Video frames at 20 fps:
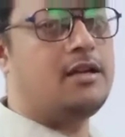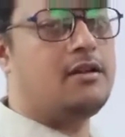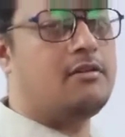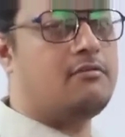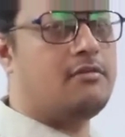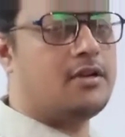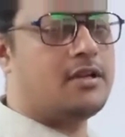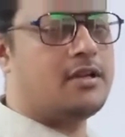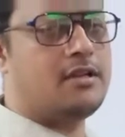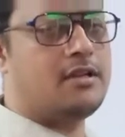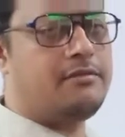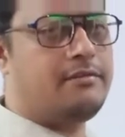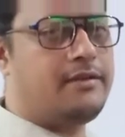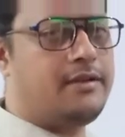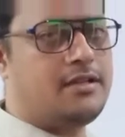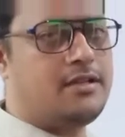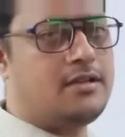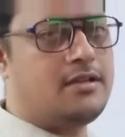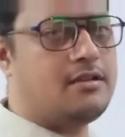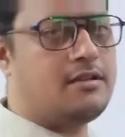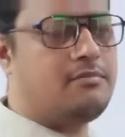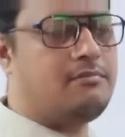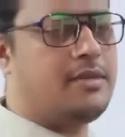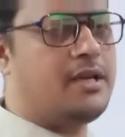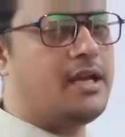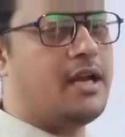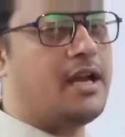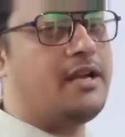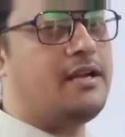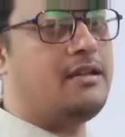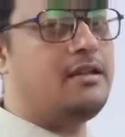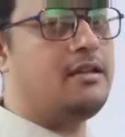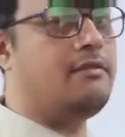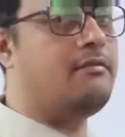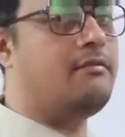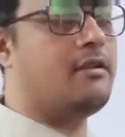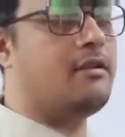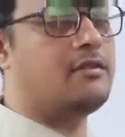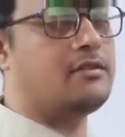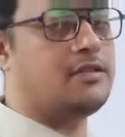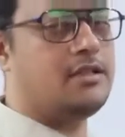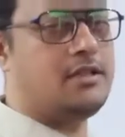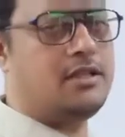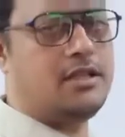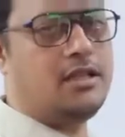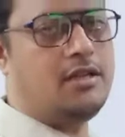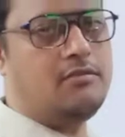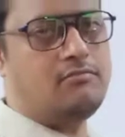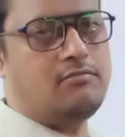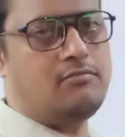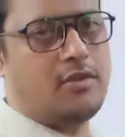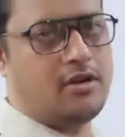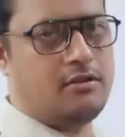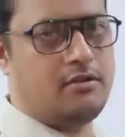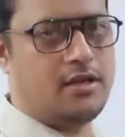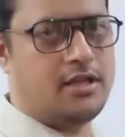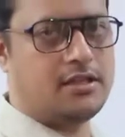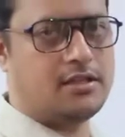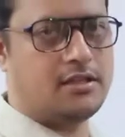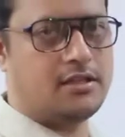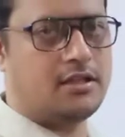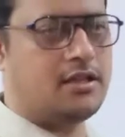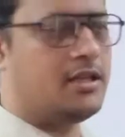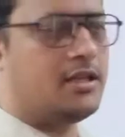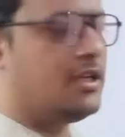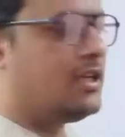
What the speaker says: what are the features behind the velocity modulation.